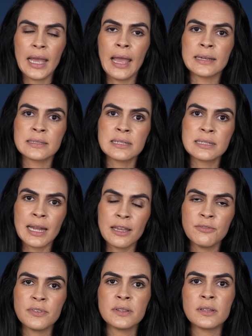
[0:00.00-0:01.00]
and
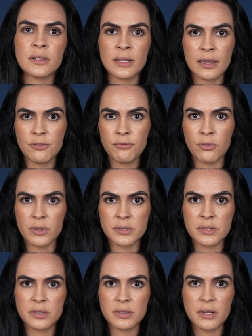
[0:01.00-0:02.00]
siphon the life
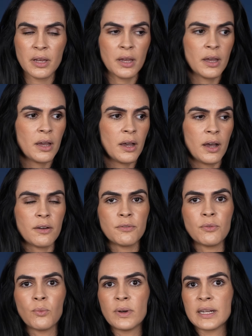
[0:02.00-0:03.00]
force of
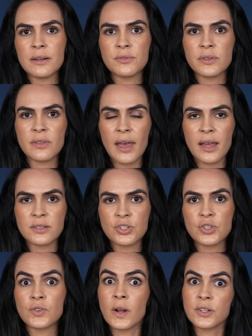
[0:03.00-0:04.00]
whatever that
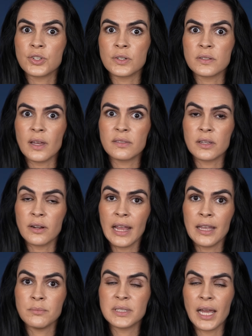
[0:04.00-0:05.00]
structure that they're
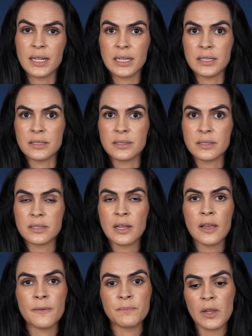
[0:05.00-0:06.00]
aimed at is,
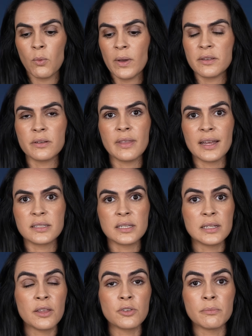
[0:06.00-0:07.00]
whether that's
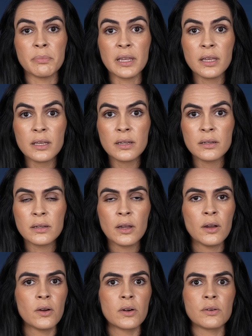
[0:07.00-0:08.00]
another being
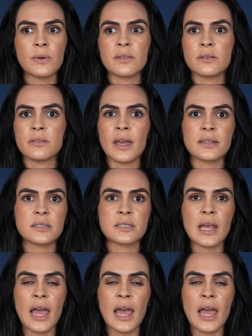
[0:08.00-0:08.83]
or whether that's